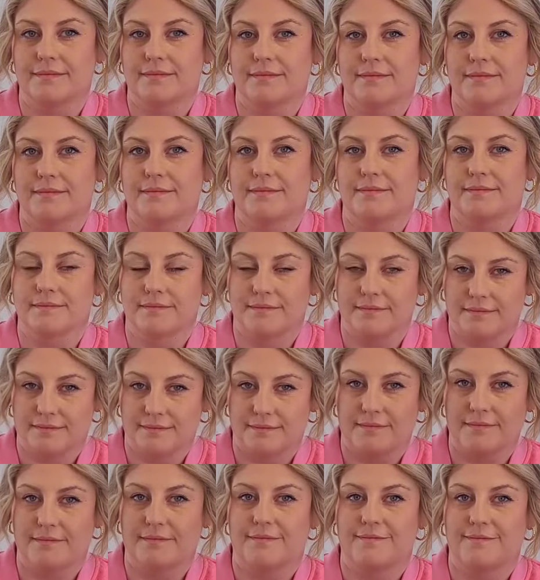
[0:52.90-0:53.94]

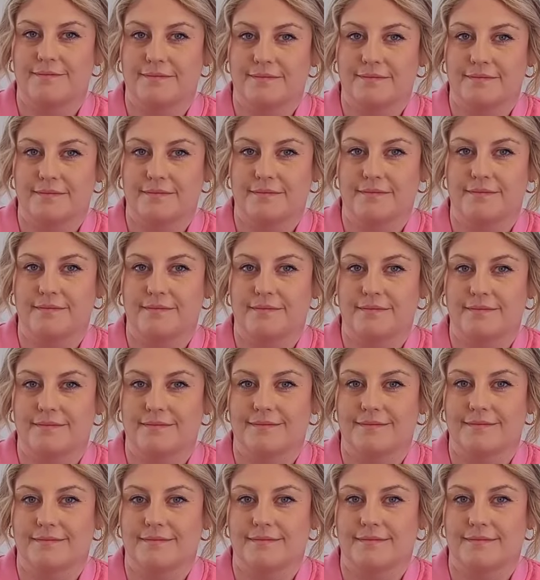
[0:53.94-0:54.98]

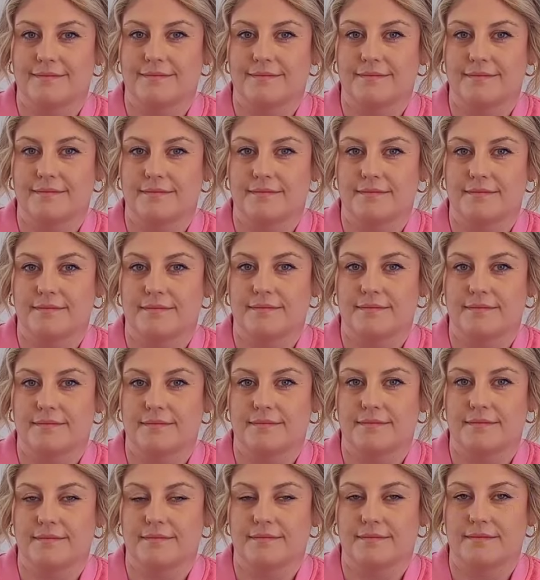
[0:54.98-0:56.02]

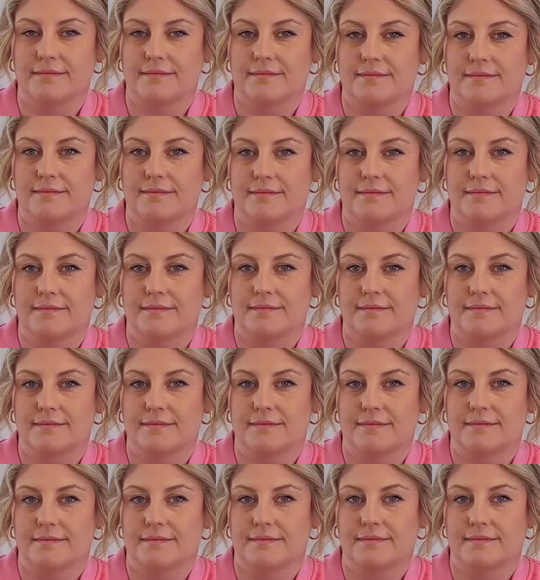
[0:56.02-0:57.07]

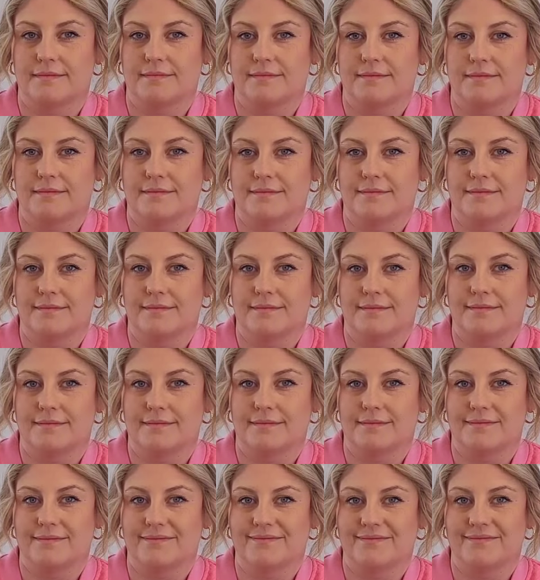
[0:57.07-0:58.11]

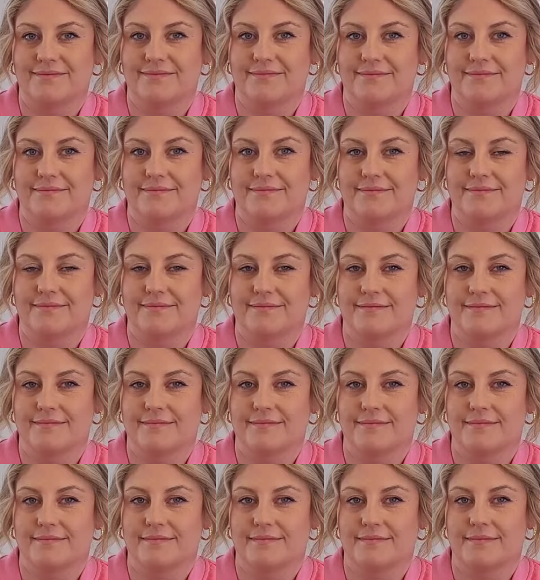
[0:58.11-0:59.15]

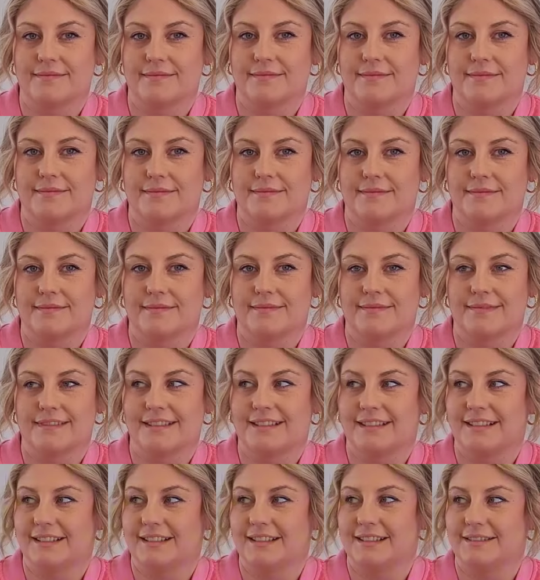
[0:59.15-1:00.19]

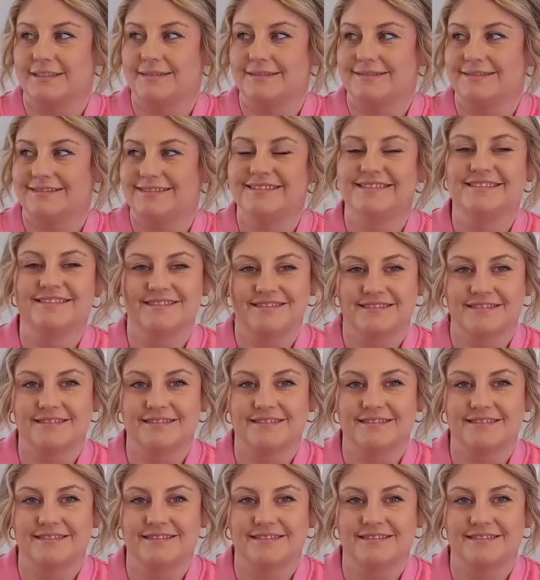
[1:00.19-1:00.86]
This person isn't speaking.